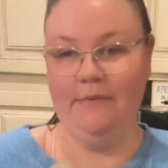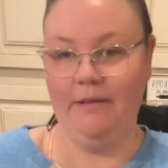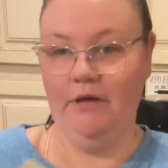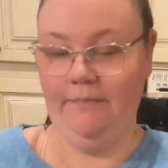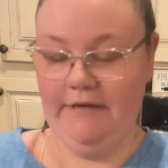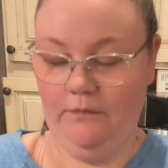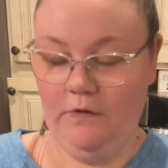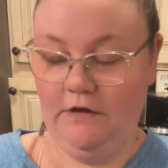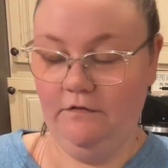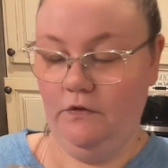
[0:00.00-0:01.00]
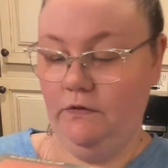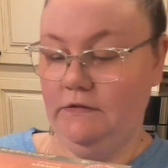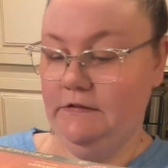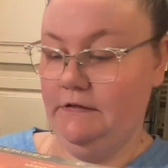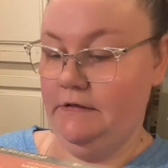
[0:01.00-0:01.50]
to make pumpkin
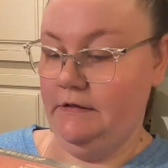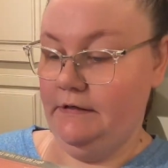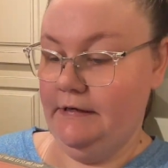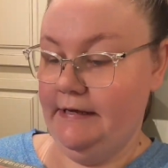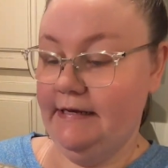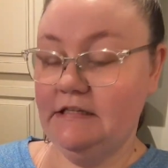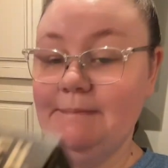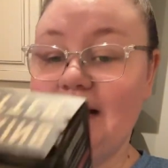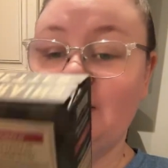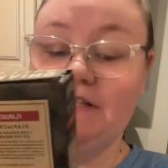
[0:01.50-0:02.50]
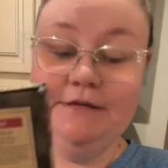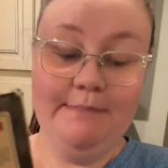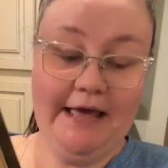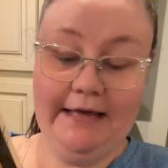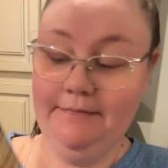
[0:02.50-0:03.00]
waffles. It expires in
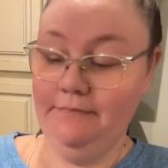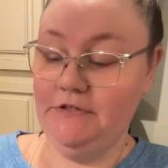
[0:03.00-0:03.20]
May,